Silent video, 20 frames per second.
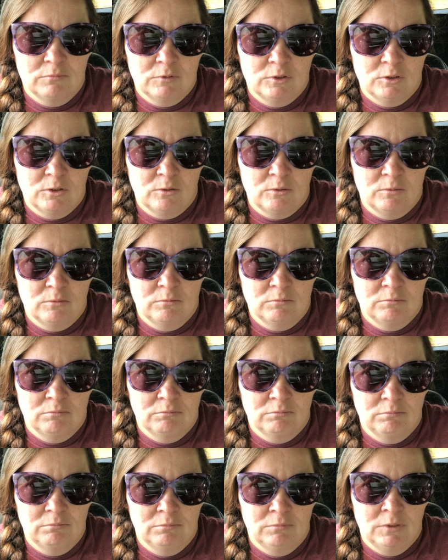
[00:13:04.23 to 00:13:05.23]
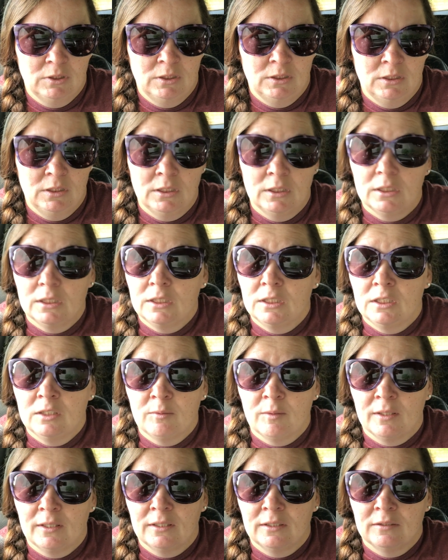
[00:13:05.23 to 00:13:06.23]
So
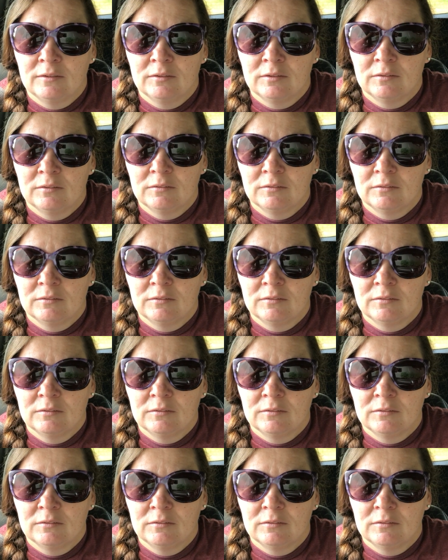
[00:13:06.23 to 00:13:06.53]
anyway,